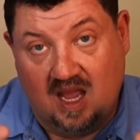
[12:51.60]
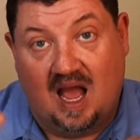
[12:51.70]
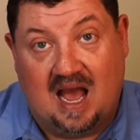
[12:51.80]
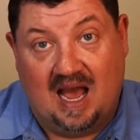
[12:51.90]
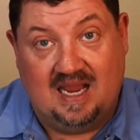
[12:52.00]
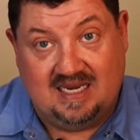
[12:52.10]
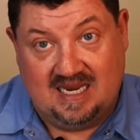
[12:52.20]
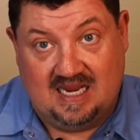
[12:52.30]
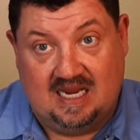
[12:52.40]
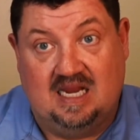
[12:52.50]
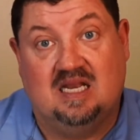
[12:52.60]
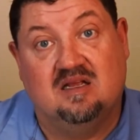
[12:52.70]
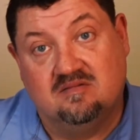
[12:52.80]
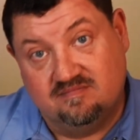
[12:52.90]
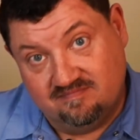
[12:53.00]
I need,
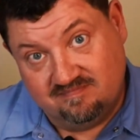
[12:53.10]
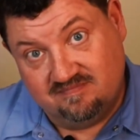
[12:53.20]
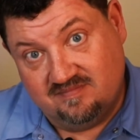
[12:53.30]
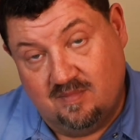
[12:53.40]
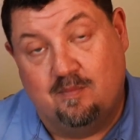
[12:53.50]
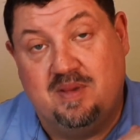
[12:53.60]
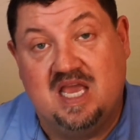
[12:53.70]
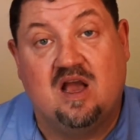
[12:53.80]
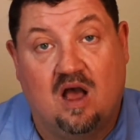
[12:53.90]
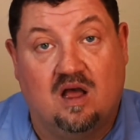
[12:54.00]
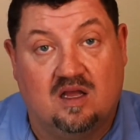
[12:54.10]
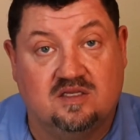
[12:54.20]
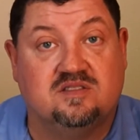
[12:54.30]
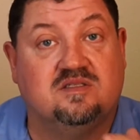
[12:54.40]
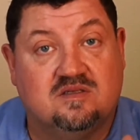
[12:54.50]

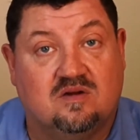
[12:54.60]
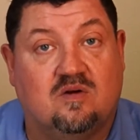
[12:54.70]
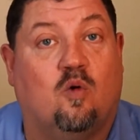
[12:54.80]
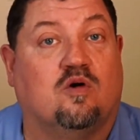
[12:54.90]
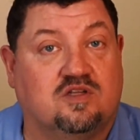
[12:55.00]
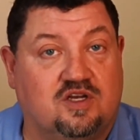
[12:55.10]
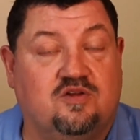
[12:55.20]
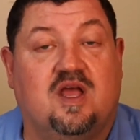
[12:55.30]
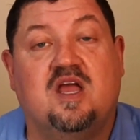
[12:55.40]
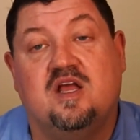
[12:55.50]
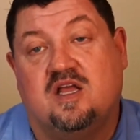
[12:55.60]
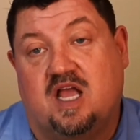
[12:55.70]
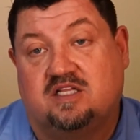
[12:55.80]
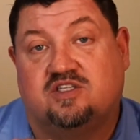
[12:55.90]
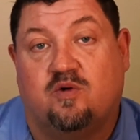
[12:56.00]
because, or to do that.
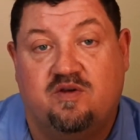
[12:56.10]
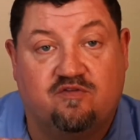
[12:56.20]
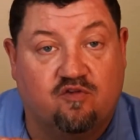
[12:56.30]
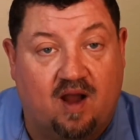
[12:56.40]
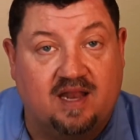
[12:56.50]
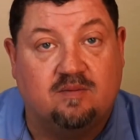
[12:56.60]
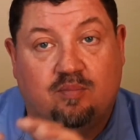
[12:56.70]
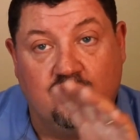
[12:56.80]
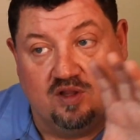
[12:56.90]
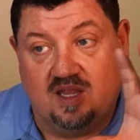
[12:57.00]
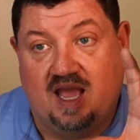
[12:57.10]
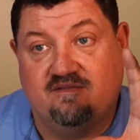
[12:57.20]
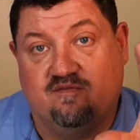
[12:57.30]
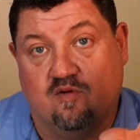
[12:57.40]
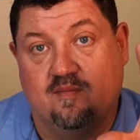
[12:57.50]
And so we've tried to put
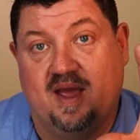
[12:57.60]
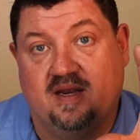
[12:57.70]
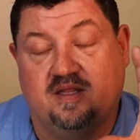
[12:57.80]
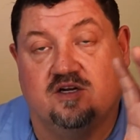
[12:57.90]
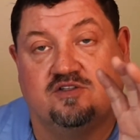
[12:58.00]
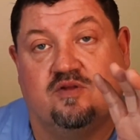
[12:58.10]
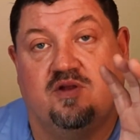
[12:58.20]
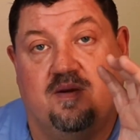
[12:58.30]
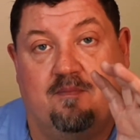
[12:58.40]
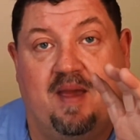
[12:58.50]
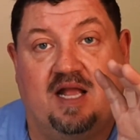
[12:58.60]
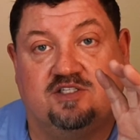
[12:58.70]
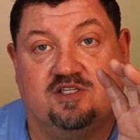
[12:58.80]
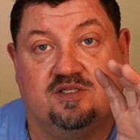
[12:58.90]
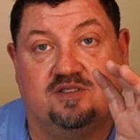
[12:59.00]
that format in there so that it
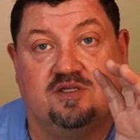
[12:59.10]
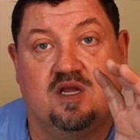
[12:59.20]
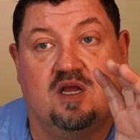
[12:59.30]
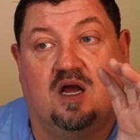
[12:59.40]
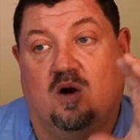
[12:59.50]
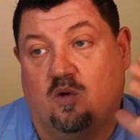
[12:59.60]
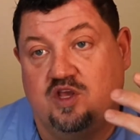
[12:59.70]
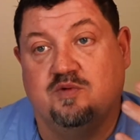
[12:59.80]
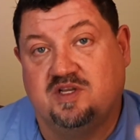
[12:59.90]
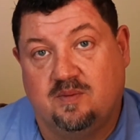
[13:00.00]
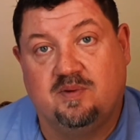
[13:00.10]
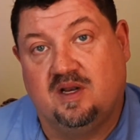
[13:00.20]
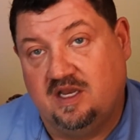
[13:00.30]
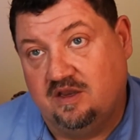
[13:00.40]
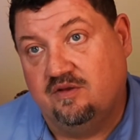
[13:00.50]
matches what you would
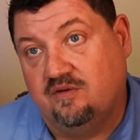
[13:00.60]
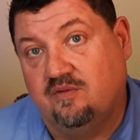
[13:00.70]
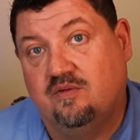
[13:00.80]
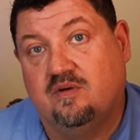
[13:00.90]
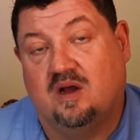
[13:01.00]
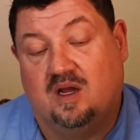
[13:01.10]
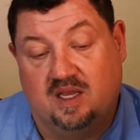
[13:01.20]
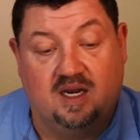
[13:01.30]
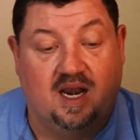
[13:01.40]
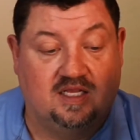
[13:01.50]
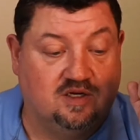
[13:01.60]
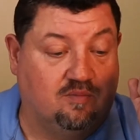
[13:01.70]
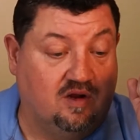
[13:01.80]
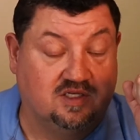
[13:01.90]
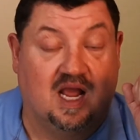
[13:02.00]
typically do in an Agile
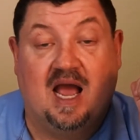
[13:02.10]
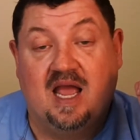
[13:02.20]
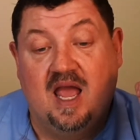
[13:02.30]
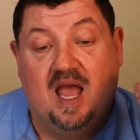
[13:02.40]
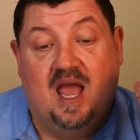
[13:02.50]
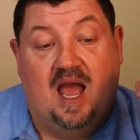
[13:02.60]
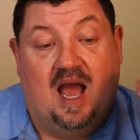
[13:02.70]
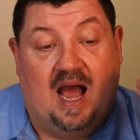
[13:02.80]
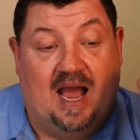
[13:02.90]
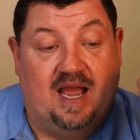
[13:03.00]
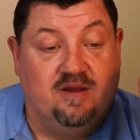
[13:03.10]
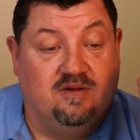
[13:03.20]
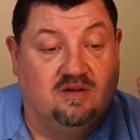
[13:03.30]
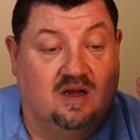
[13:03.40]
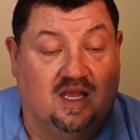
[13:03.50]
project. I
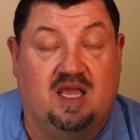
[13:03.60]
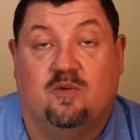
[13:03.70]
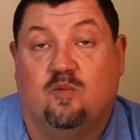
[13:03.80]
again